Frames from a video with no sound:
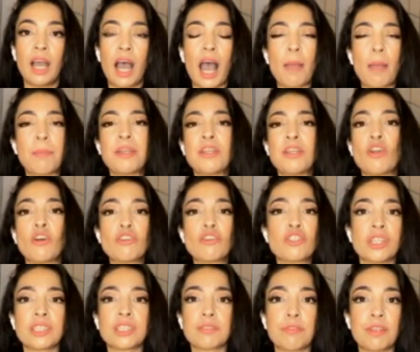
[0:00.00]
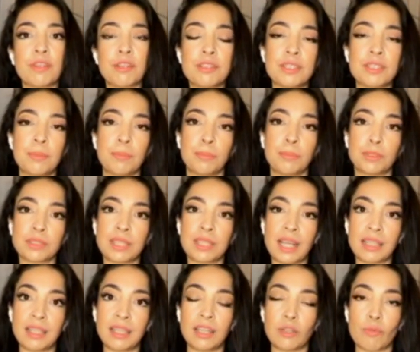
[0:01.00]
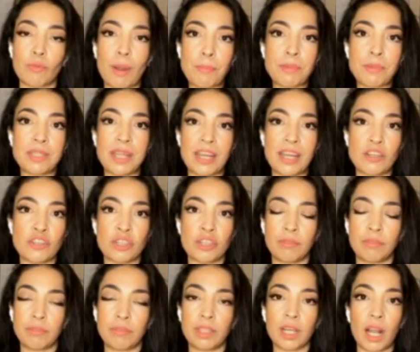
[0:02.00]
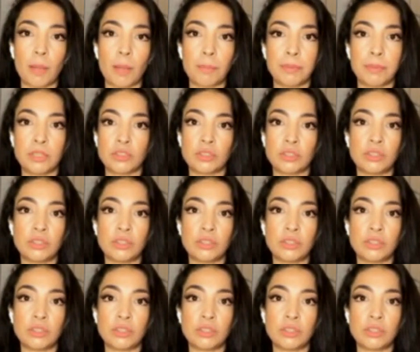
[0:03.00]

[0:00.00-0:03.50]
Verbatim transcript: I mean, not just for the simple sake that the reputation of the club is,